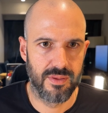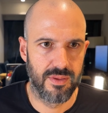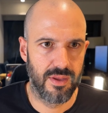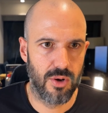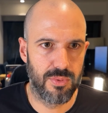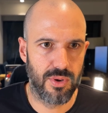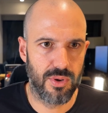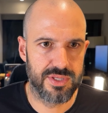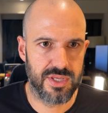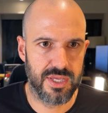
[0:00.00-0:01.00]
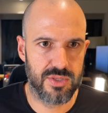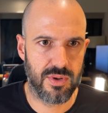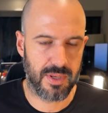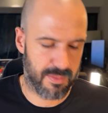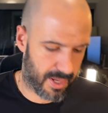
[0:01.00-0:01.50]
Oh boy, so here's where I'm
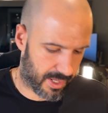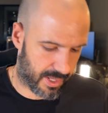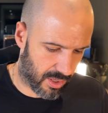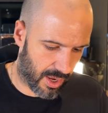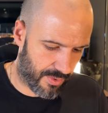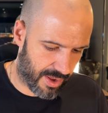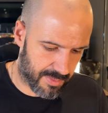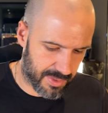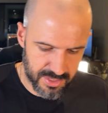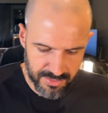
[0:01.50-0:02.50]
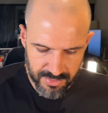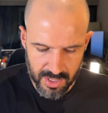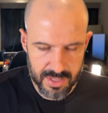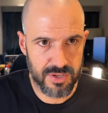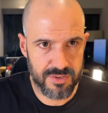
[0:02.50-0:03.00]
going to make a liar out of myself, right?
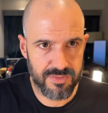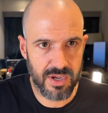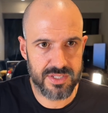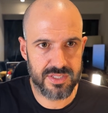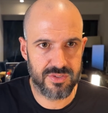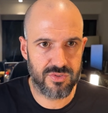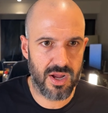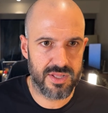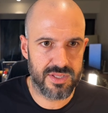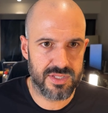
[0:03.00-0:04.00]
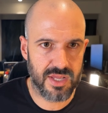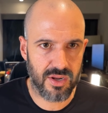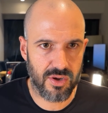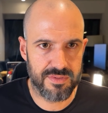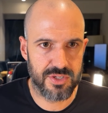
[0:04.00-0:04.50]
So if I try and start a
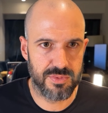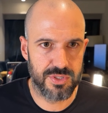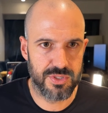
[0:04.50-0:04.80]
conversation with,